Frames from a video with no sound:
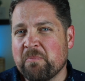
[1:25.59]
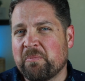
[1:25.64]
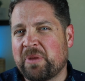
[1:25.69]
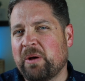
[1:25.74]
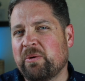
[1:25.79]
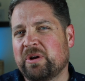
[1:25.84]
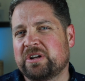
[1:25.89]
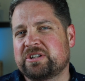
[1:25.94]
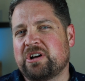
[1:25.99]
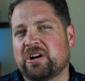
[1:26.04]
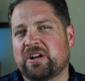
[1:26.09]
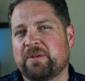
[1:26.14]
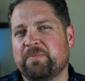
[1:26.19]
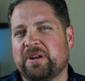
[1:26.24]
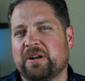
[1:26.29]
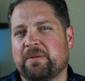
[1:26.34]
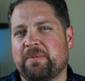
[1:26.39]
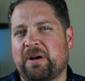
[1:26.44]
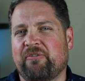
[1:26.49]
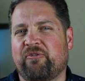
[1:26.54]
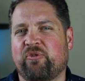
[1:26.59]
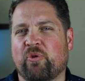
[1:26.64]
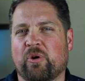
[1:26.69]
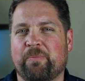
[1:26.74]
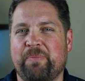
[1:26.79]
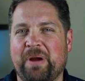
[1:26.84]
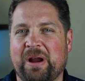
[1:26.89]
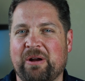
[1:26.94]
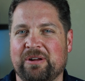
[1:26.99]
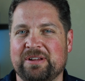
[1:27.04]
But I want to talk a minute about
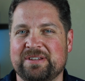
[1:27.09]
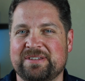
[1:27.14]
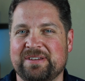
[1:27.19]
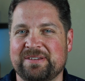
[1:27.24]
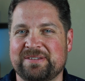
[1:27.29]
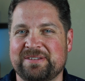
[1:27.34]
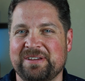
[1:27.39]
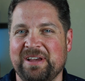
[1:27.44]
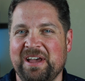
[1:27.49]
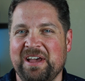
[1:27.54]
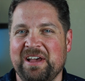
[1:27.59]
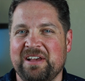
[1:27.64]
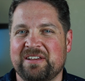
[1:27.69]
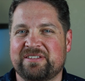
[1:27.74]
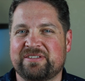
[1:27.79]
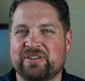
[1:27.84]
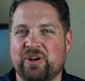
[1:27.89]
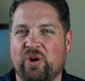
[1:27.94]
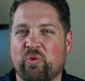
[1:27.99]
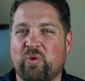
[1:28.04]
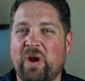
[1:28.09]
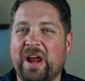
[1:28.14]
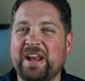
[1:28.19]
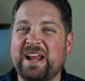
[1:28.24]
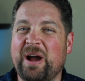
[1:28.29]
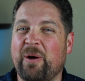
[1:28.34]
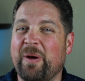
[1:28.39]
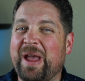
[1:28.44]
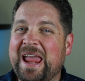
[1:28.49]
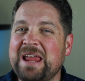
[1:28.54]
forbearances. So right
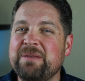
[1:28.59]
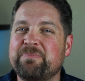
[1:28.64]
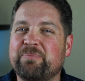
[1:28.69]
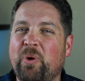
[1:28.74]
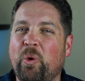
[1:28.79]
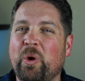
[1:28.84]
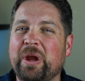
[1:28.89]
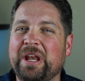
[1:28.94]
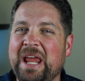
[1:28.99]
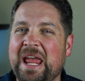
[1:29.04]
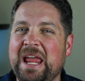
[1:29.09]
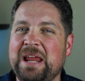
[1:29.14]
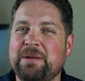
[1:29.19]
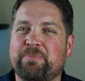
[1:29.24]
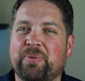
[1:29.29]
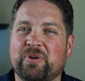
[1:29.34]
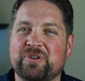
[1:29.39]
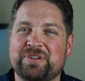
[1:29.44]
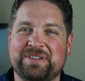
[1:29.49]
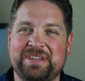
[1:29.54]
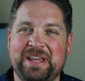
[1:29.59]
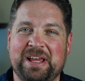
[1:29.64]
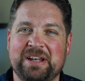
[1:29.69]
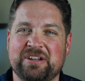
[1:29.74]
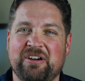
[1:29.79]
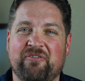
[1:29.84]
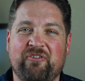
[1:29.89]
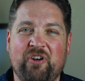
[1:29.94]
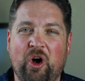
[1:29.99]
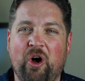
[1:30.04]
now,
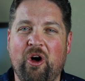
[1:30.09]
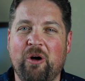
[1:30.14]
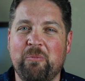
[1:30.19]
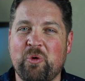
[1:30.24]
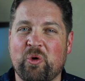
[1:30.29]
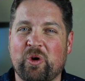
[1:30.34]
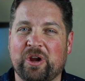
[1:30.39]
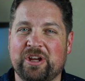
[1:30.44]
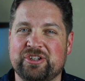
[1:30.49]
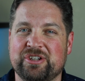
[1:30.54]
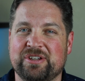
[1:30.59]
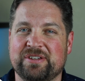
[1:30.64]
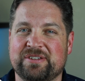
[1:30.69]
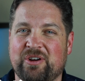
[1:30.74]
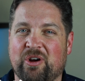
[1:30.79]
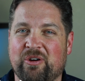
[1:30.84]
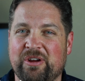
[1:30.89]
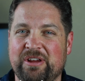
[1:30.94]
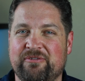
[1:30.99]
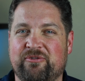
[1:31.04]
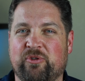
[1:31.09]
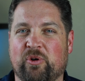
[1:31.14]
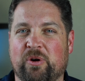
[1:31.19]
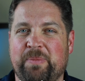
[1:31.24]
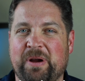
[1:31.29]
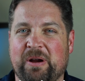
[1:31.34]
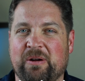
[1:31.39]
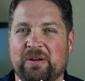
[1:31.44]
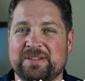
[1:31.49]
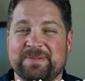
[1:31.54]
8.8% of all mortgages are in
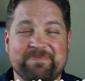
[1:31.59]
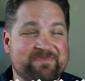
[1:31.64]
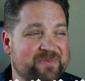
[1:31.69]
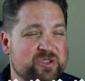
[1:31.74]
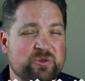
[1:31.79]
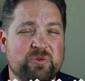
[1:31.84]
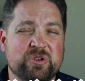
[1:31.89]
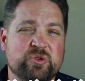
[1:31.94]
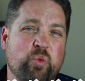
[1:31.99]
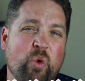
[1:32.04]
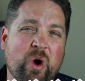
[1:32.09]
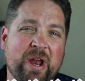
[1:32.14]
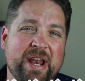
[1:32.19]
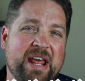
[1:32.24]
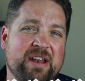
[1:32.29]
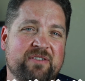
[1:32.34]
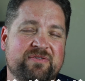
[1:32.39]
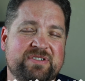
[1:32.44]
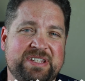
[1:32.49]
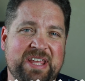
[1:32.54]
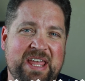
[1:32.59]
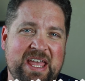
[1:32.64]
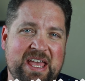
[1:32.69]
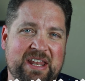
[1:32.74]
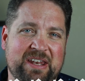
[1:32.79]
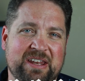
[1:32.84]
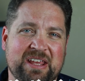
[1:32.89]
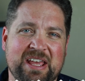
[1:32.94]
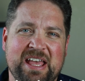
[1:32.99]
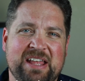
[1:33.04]
forbearance. It's almost 1 out of
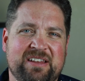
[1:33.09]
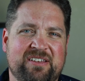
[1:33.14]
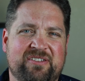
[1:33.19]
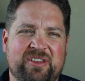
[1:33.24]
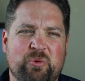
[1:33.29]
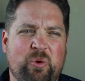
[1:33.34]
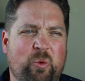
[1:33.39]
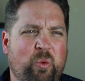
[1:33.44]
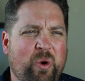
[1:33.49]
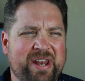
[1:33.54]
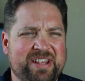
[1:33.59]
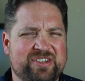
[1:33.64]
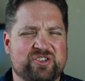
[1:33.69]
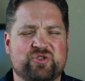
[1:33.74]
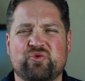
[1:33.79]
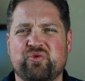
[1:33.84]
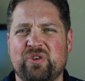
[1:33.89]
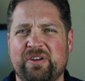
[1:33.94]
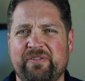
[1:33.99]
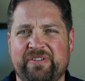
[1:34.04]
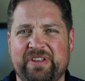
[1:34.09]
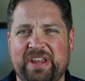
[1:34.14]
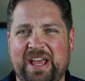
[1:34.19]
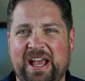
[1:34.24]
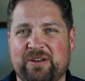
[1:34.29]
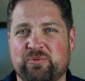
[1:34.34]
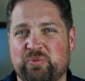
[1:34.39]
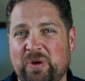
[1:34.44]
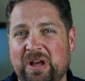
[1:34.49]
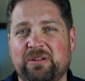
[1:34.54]
10. You think, well, what has driven
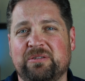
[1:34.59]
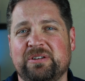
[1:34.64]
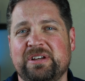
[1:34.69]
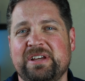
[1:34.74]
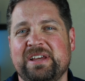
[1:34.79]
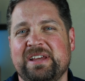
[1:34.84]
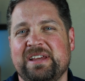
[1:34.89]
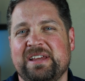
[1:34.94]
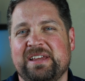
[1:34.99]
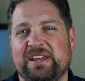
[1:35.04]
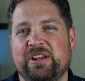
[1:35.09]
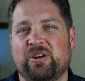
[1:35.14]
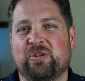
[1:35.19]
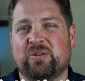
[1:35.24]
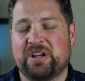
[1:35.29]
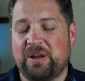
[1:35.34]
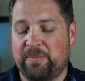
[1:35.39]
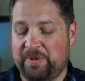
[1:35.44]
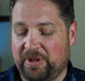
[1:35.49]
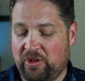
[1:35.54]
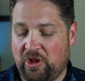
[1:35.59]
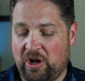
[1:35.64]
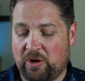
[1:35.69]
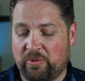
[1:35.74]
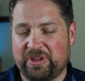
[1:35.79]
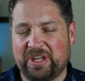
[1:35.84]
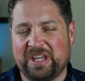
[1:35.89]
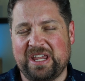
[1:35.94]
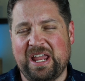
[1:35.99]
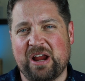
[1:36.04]
that? Well, you know, coming along
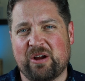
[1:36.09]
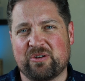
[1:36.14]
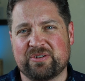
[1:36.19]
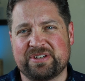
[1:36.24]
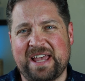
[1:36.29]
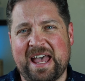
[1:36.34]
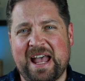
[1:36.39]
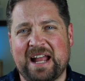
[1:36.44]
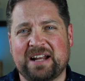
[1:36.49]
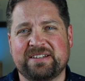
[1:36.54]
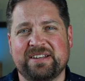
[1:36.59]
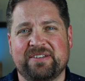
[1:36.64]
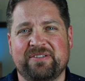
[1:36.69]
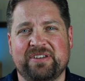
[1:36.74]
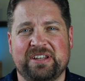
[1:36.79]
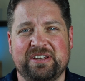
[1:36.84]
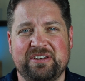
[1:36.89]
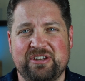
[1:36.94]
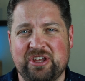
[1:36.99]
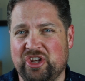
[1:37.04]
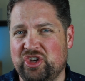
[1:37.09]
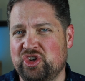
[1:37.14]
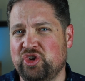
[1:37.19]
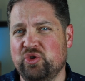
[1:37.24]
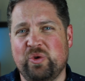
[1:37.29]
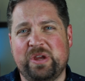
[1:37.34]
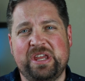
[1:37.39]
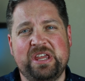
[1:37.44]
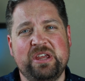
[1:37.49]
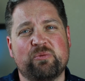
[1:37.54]
with the CARES Act and then the
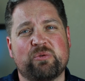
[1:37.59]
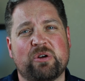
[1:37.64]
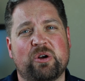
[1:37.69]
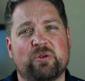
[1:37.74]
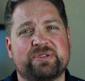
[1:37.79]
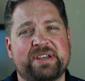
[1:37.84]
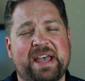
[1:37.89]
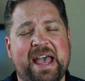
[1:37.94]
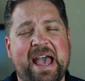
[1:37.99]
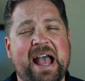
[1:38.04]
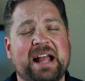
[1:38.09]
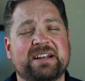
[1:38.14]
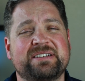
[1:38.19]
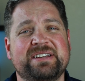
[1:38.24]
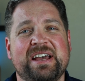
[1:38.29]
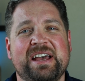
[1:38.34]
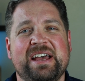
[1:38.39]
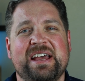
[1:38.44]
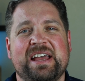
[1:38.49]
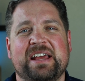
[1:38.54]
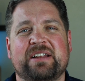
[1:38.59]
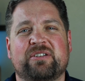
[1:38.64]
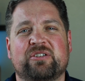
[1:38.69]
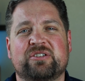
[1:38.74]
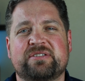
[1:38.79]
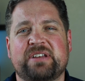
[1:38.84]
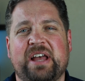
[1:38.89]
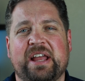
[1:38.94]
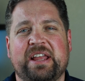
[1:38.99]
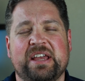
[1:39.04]
New HEROES Act, it
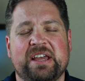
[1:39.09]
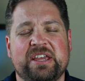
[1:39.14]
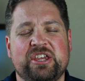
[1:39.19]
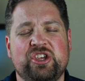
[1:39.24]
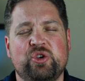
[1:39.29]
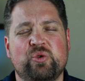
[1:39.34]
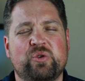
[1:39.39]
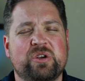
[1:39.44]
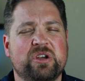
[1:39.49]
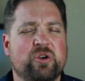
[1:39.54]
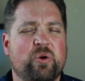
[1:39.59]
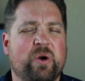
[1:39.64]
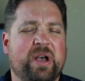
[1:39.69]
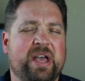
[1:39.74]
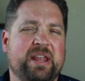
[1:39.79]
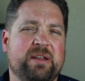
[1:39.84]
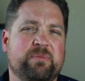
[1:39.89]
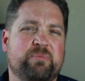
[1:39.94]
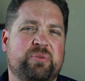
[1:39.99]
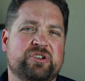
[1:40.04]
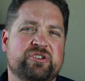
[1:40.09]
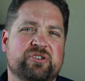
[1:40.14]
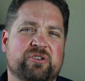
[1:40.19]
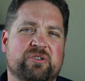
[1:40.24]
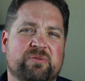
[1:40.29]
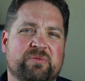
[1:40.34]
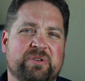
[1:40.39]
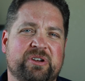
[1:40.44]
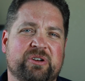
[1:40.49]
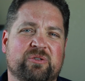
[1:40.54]
looks like you can go ahead and put
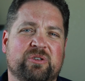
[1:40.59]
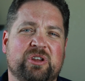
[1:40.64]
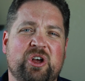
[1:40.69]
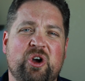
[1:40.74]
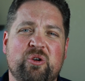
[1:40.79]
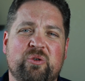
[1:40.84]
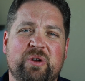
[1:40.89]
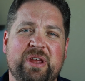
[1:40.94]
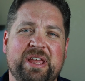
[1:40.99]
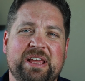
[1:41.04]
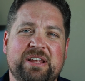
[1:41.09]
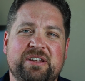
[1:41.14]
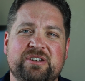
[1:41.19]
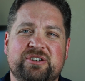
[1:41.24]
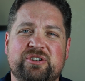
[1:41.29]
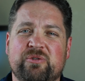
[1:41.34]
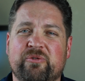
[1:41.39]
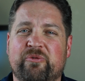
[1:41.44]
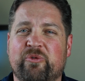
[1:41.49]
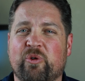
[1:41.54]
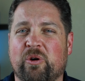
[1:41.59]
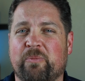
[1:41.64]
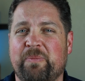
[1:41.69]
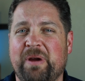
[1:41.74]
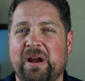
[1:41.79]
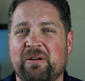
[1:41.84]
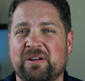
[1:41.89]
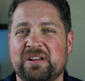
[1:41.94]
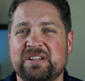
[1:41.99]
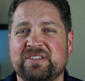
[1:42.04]
your loan into
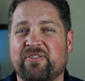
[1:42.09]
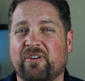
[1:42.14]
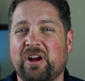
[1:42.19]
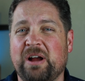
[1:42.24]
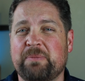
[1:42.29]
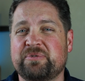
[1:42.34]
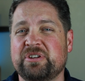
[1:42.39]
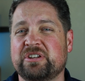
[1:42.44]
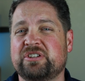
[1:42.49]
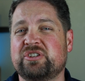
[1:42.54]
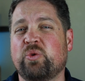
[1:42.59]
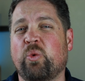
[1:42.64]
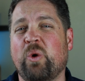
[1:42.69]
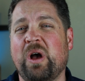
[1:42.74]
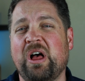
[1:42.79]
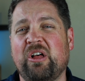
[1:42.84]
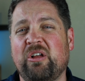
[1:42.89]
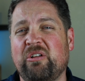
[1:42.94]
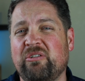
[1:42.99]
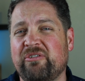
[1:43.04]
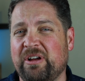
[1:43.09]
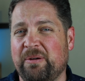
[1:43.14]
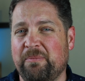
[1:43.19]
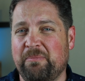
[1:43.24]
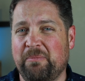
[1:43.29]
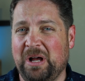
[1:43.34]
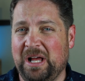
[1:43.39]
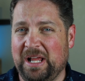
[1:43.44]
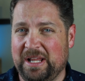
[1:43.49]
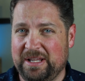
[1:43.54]
forbearance for up to 12
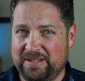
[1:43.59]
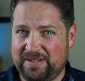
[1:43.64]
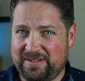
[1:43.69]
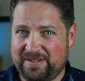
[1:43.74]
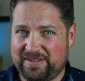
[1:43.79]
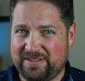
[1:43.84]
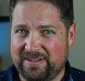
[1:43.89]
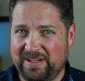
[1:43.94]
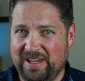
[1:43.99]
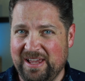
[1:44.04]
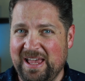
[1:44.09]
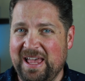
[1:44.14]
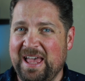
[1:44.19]
months.